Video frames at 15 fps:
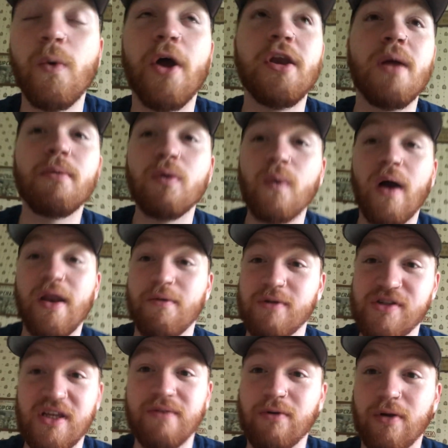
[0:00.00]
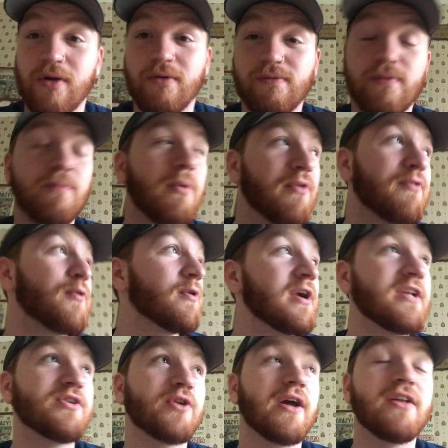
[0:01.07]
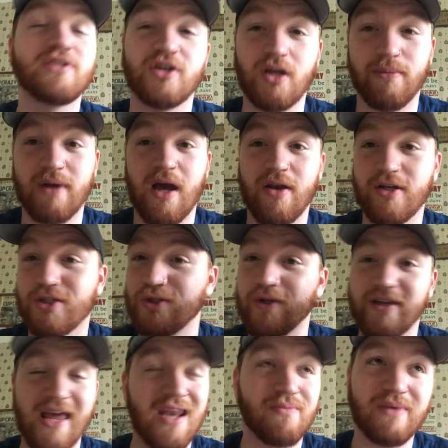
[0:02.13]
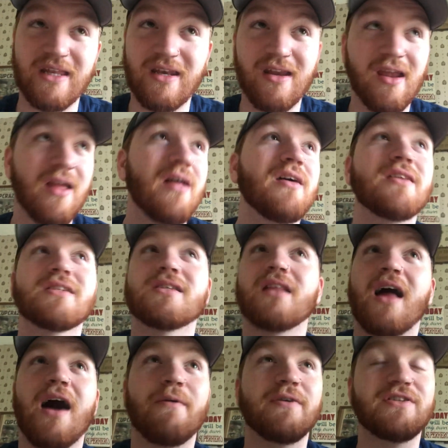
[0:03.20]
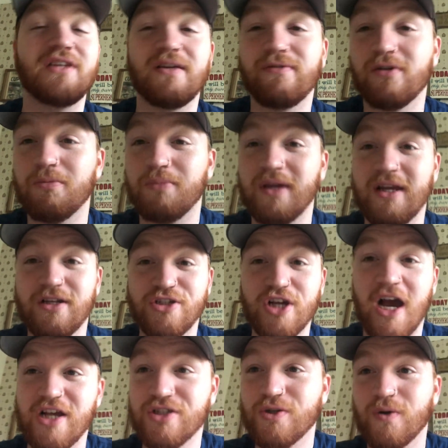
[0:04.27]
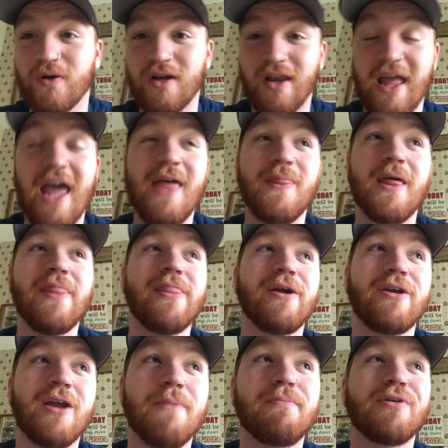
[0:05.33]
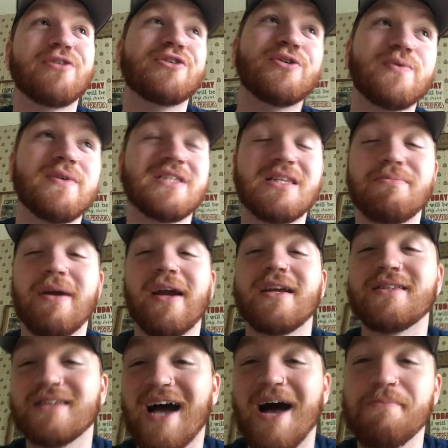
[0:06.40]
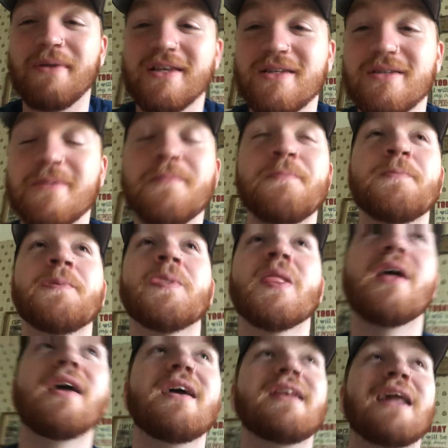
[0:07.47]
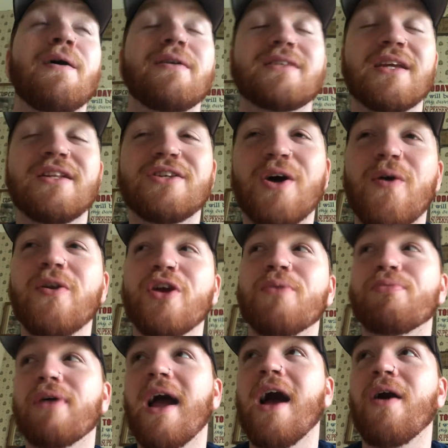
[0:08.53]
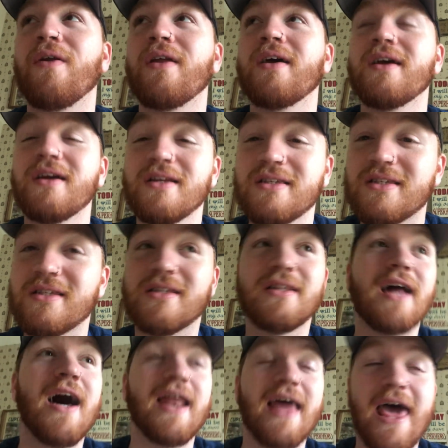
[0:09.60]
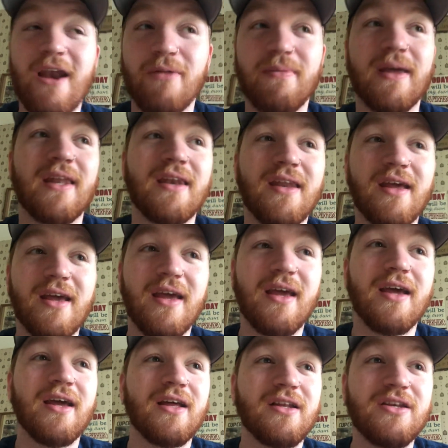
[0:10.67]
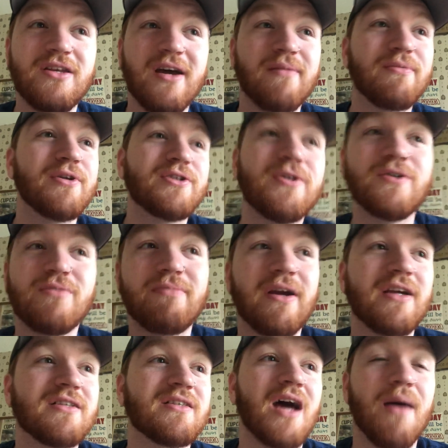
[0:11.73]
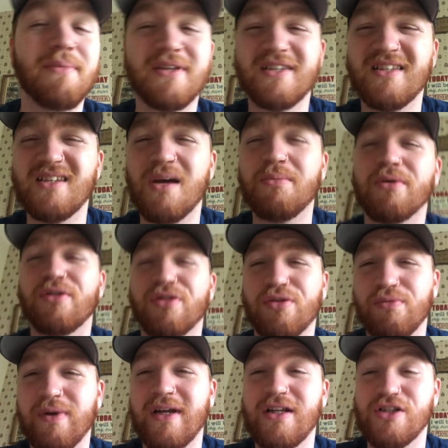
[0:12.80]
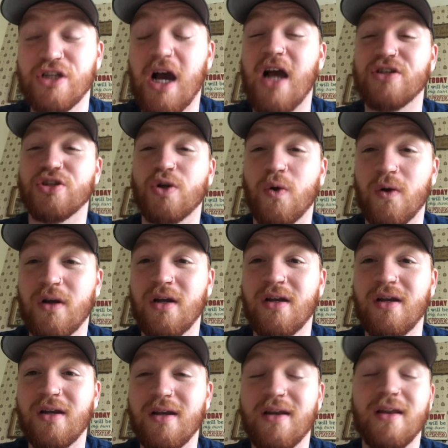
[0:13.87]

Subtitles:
Number 1 receiver before Antonio Brown, Julian Edelman. Slot receiver being Josh Gordon. And then their number 2 was Demaryius Thomas. Now it's Antonio Brown, slot Edelman, number 2 Demaryius Thomas, and number 3 Josh Gordon.